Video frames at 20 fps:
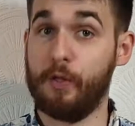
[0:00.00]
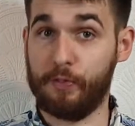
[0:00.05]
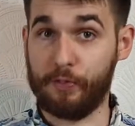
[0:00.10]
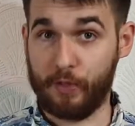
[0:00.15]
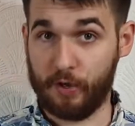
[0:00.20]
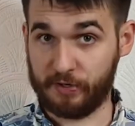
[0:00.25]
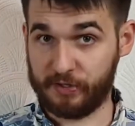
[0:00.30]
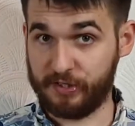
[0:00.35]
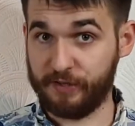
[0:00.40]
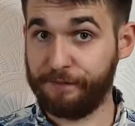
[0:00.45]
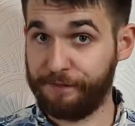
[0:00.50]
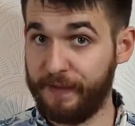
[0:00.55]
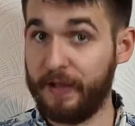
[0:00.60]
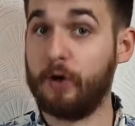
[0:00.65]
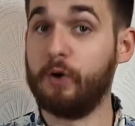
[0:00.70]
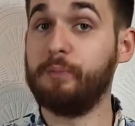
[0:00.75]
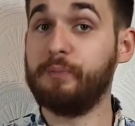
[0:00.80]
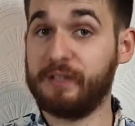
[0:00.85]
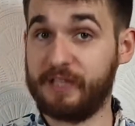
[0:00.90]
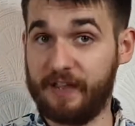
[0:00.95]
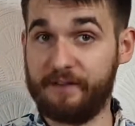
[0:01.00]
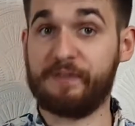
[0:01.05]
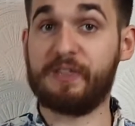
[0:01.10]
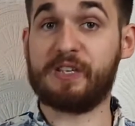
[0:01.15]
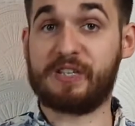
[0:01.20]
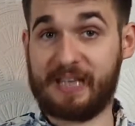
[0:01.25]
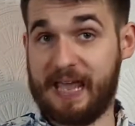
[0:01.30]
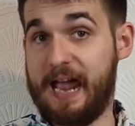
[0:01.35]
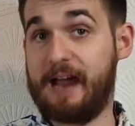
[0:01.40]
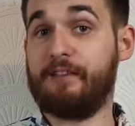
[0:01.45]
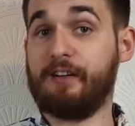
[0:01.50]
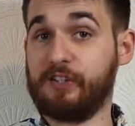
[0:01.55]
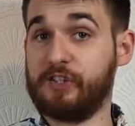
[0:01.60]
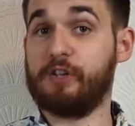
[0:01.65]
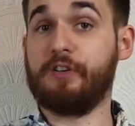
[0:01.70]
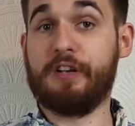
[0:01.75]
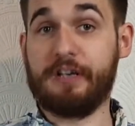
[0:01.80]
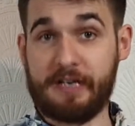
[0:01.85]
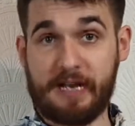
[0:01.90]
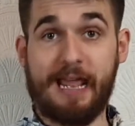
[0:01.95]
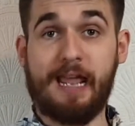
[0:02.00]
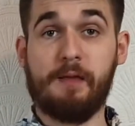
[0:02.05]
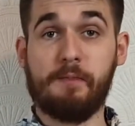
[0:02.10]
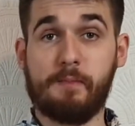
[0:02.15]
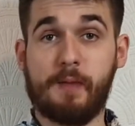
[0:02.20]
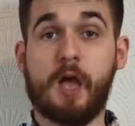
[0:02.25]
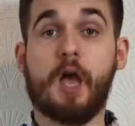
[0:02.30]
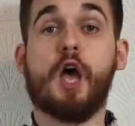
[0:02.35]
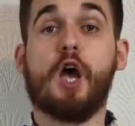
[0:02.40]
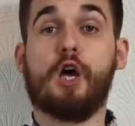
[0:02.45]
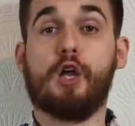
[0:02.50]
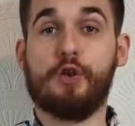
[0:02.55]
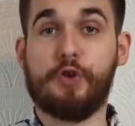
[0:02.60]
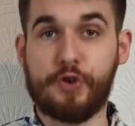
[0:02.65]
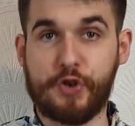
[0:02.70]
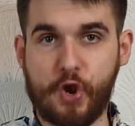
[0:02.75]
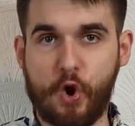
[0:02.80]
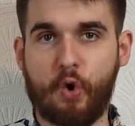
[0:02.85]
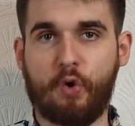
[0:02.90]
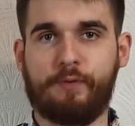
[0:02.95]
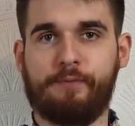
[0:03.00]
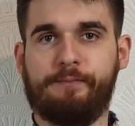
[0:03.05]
Does the film give this character a name? No.